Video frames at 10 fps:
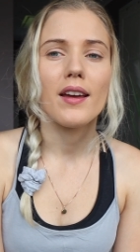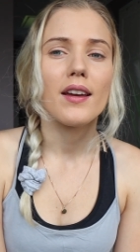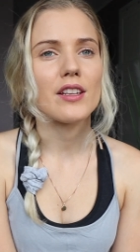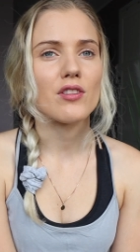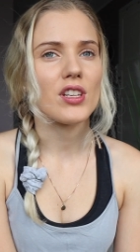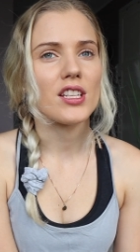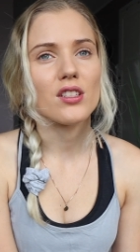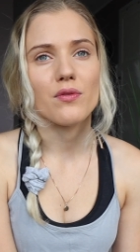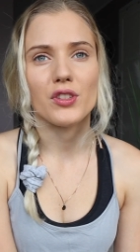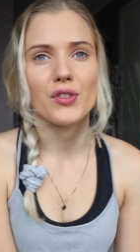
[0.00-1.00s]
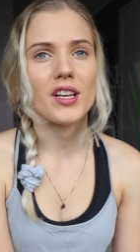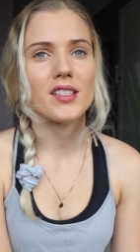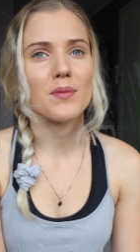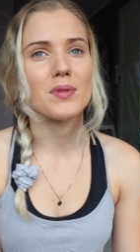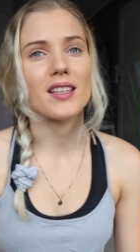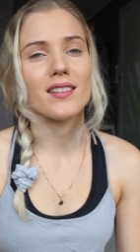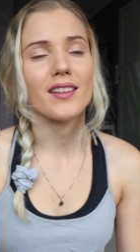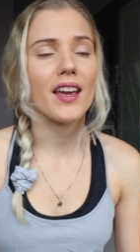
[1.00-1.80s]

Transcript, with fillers: exercises for triceps in